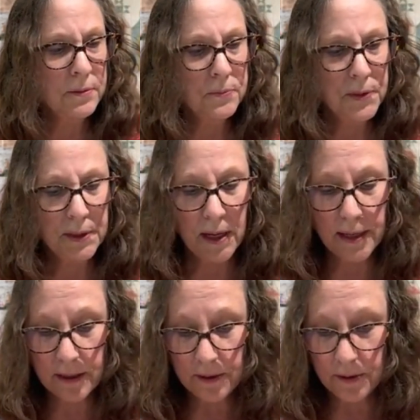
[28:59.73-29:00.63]
would
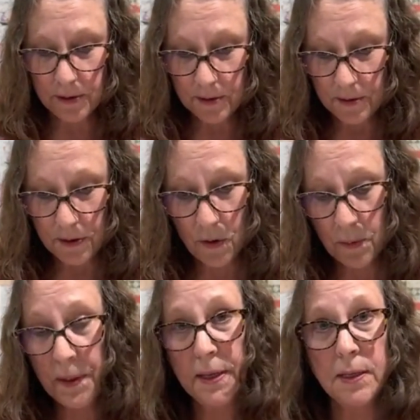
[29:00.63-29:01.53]
like your
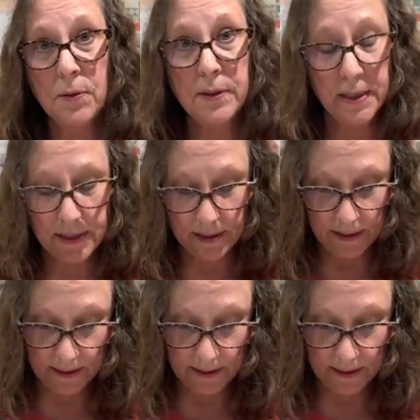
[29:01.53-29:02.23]
opinion on this.